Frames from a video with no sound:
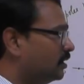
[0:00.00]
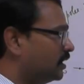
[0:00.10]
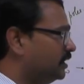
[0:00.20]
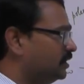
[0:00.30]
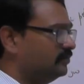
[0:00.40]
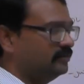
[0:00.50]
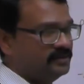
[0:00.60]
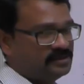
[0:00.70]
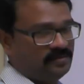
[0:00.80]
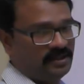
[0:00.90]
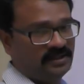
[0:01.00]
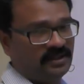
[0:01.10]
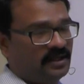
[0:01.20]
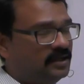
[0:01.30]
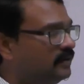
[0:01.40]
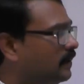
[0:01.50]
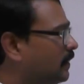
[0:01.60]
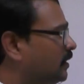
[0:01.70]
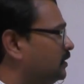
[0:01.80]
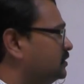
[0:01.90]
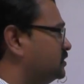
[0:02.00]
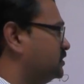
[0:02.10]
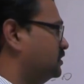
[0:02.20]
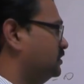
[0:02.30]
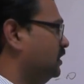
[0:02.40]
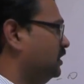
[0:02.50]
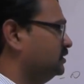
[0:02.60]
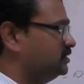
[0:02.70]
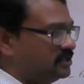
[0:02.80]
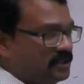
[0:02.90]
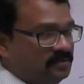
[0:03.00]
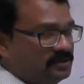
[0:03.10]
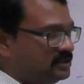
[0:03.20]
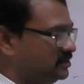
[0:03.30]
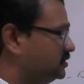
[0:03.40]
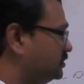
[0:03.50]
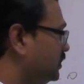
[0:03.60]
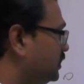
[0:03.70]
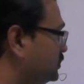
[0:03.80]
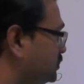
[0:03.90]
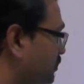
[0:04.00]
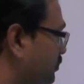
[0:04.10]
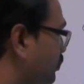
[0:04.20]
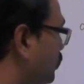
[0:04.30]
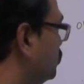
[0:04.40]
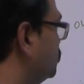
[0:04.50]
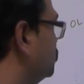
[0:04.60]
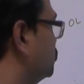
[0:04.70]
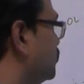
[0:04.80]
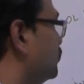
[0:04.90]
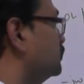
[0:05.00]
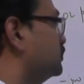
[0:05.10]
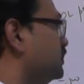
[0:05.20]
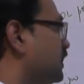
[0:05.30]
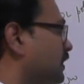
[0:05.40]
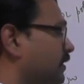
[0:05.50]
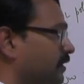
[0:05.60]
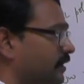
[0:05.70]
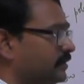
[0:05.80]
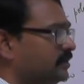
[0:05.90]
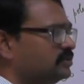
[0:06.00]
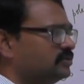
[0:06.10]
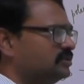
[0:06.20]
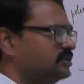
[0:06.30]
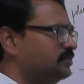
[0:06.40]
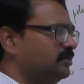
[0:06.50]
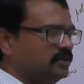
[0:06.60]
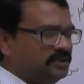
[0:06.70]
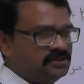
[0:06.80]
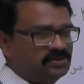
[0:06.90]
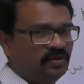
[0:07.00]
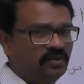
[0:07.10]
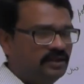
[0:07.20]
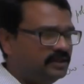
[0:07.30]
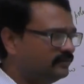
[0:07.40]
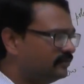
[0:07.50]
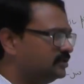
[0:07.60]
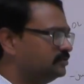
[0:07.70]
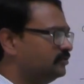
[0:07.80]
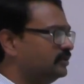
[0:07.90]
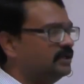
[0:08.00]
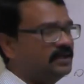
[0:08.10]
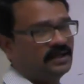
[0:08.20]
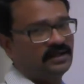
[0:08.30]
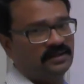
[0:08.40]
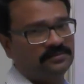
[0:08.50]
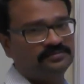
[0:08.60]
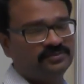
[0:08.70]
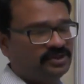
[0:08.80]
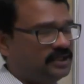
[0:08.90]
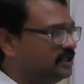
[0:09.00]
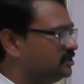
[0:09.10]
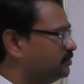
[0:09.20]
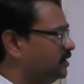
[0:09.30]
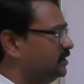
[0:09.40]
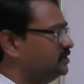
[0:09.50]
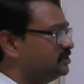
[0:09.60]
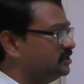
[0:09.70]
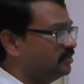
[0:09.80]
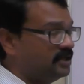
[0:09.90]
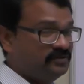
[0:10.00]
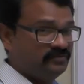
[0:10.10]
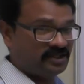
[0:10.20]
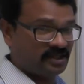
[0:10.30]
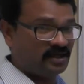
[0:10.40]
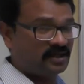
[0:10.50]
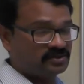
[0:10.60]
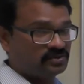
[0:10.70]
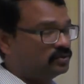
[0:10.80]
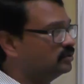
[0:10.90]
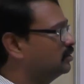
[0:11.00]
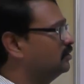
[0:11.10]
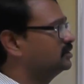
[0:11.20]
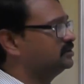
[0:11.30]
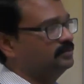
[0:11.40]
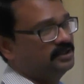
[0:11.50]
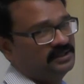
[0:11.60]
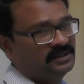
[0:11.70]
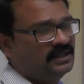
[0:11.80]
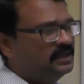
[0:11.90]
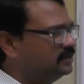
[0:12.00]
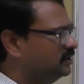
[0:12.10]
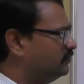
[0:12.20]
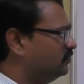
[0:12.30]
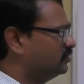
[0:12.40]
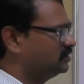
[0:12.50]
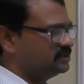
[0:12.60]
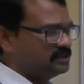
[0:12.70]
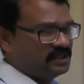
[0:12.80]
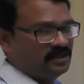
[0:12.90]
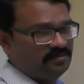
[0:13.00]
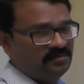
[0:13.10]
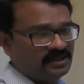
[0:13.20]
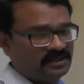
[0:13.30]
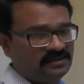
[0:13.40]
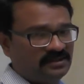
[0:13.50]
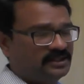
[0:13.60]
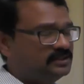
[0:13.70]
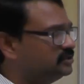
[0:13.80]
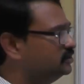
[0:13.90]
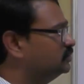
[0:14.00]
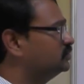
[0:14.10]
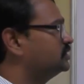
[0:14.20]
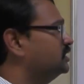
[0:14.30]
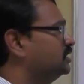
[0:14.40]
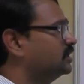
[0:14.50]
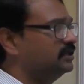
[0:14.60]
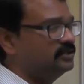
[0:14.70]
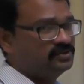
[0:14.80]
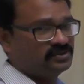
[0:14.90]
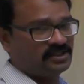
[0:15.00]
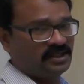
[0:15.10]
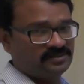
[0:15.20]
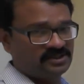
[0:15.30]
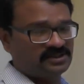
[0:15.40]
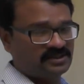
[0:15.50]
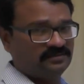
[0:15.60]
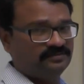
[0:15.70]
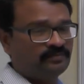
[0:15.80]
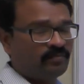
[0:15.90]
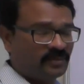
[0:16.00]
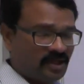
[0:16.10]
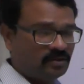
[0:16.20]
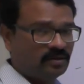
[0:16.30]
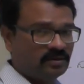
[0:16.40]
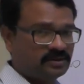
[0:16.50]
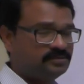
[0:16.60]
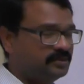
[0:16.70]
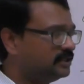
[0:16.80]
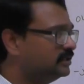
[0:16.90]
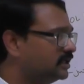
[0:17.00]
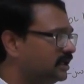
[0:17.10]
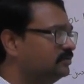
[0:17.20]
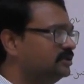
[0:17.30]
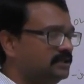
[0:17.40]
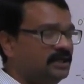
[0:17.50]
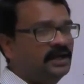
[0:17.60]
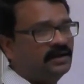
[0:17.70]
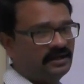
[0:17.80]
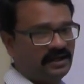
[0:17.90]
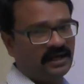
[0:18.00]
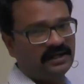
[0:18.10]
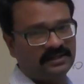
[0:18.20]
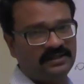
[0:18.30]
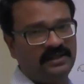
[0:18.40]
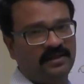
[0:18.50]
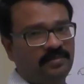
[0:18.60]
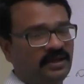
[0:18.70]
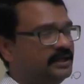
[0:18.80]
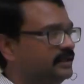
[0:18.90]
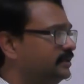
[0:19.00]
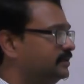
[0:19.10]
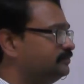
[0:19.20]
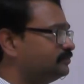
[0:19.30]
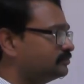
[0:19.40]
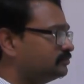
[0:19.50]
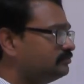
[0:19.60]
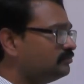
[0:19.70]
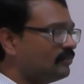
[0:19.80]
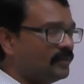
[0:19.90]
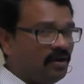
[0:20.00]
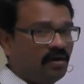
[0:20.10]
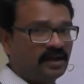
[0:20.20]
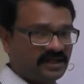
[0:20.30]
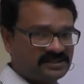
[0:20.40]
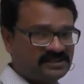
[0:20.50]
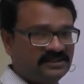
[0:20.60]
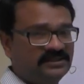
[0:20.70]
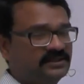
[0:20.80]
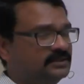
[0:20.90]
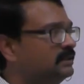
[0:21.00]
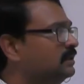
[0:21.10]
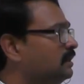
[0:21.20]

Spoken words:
right half of S-plane, they are unstable poles and zeros. Right. So this is the only difference between the S plane and Z plane with regards to root locus method. Therefore, the same method that is used in continuous time system, the root locus method, can be directly applied or extended